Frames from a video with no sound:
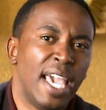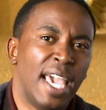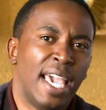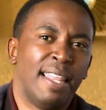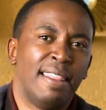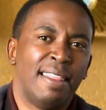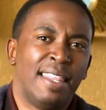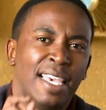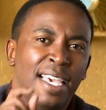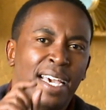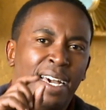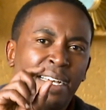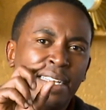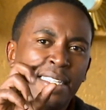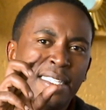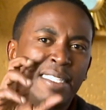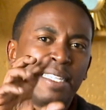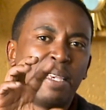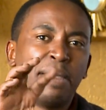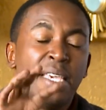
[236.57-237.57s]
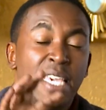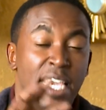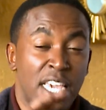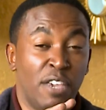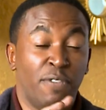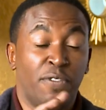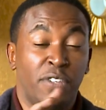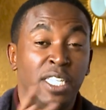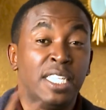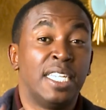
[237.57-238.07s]
and there's
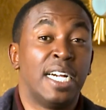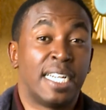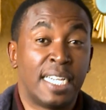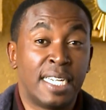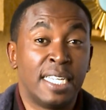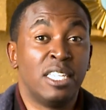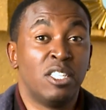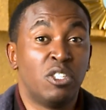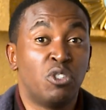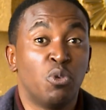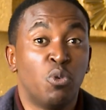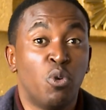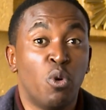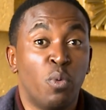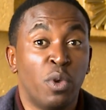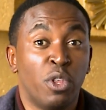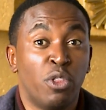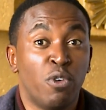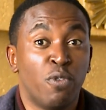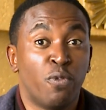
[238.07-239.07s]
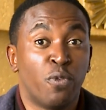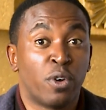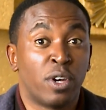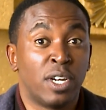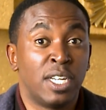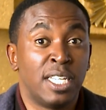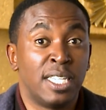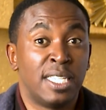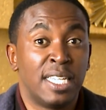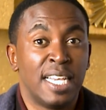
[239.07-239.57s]
if she agrees to go with you for a
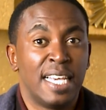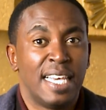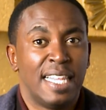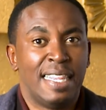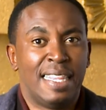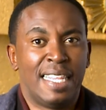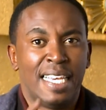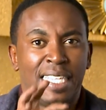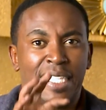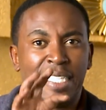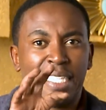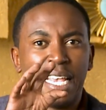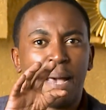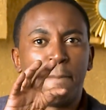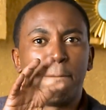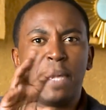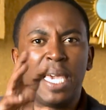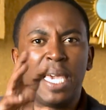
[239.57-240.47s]
date there's some